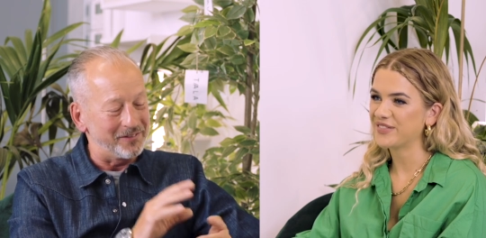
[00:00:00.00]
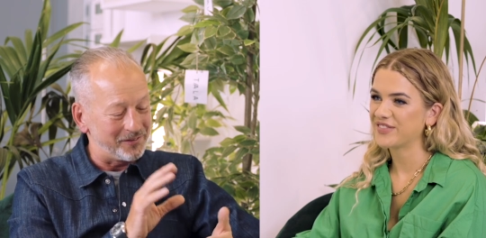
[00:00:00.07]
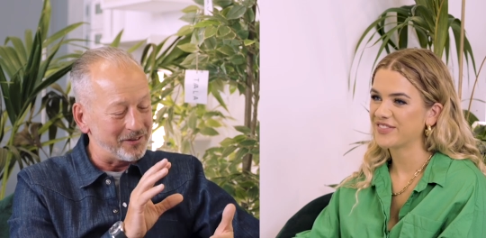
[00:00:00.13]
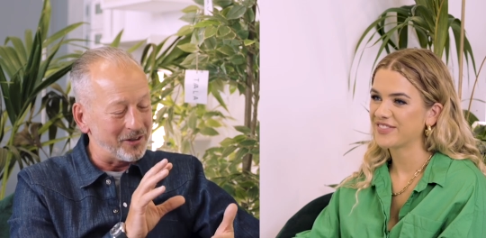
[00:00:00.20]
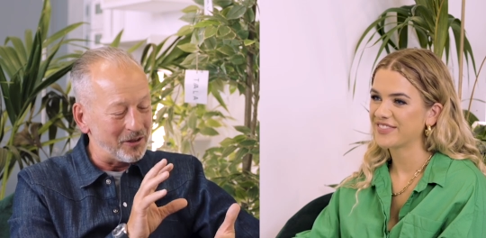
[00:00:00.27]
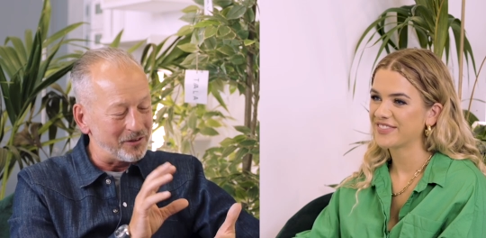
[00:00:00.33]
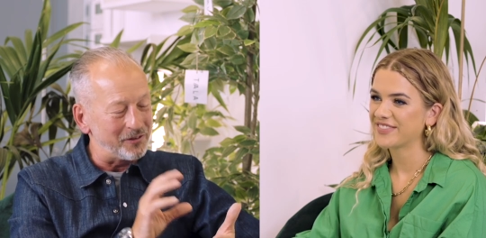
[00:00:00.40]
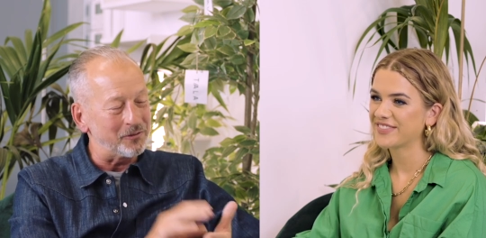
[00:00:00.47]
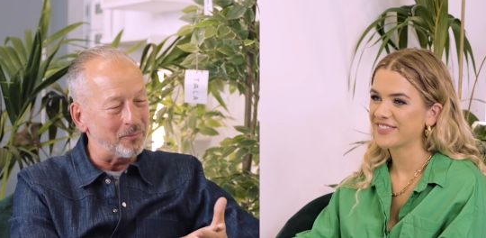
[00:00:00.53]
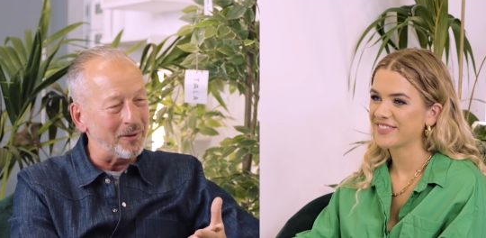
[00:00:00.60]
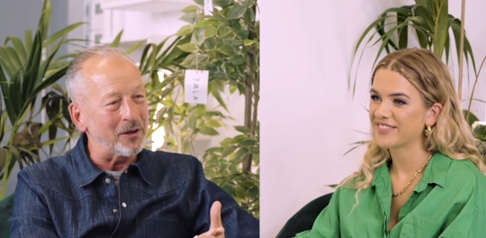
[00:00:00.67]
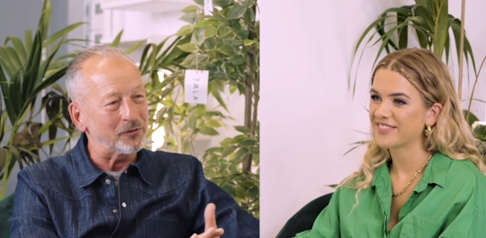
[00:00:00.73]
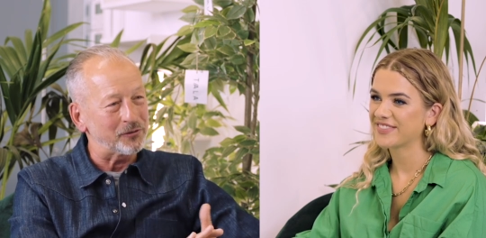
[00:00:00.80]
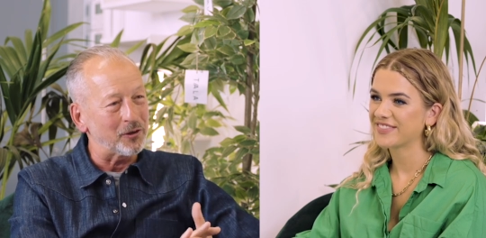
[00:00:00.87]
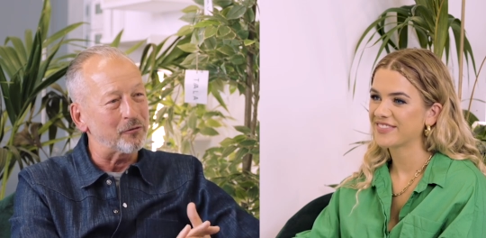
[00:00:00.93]
Speaker 1: it's, you know, it is
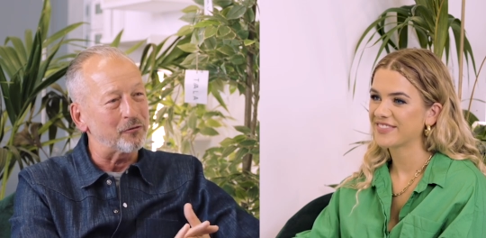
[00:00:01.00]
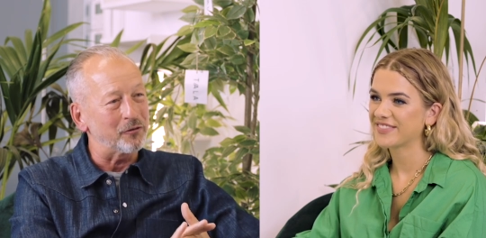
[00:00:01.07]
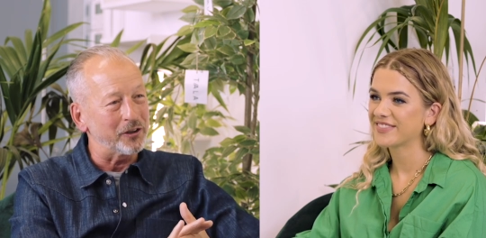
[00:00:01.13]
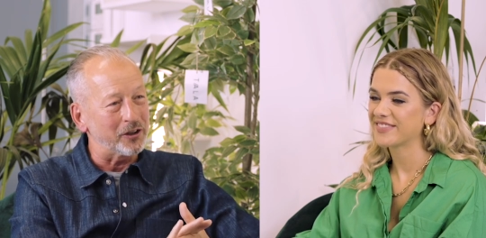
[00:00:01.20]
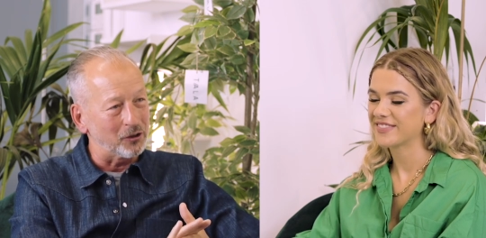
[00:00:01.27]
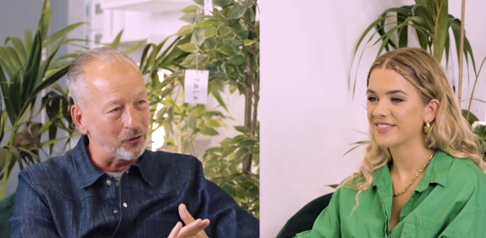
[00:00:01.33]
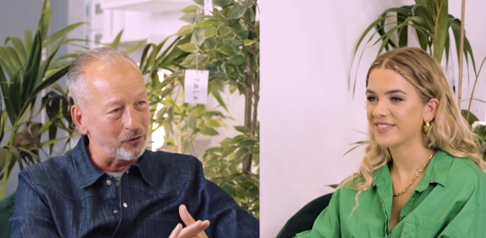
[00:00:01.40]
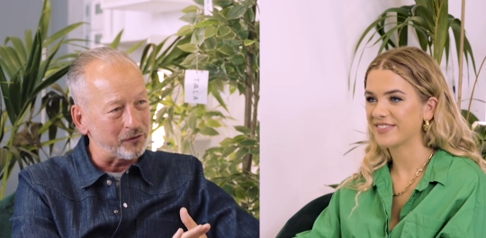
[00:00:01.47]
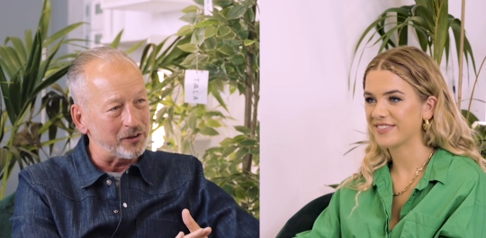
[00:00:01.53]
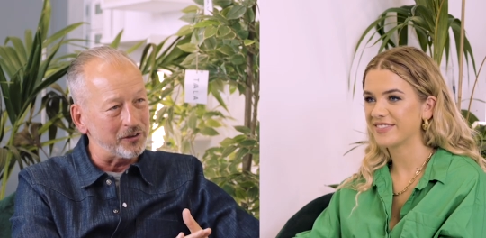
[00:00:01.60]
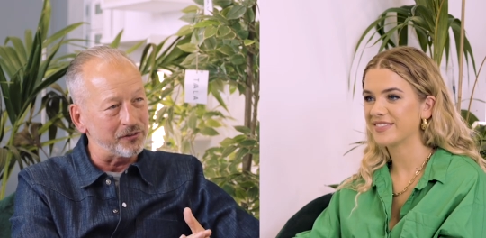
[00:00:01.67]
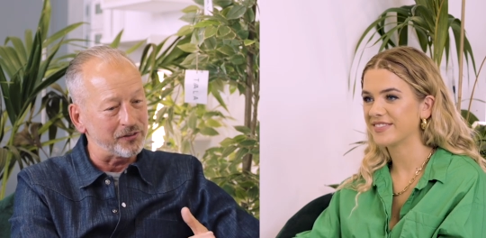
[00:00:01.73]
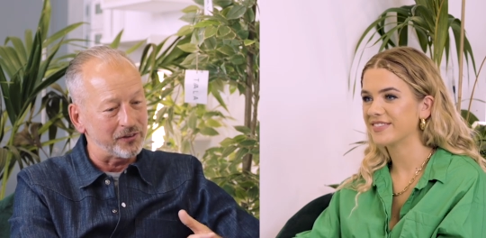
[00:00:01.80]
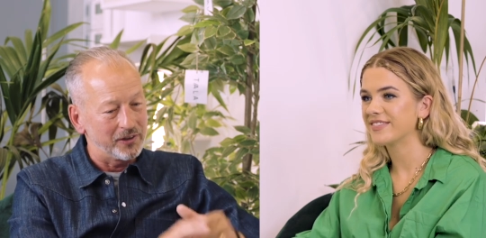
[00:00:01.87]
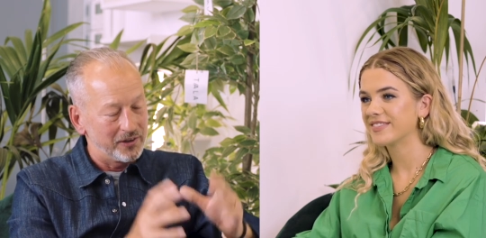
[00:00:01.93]
about suffering. A lot of it
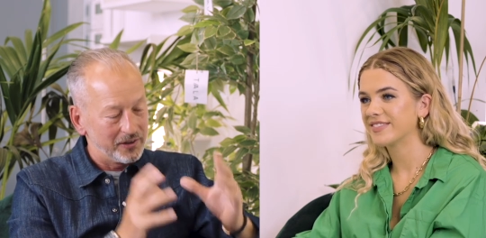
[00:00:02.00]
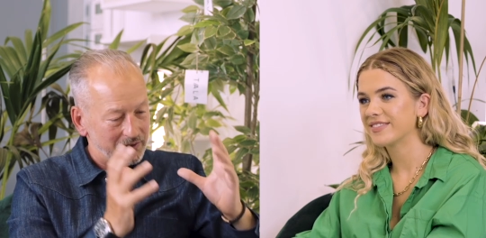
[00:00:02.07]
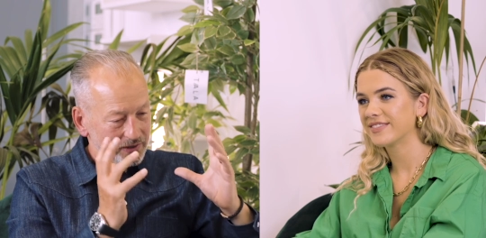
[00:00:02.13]
is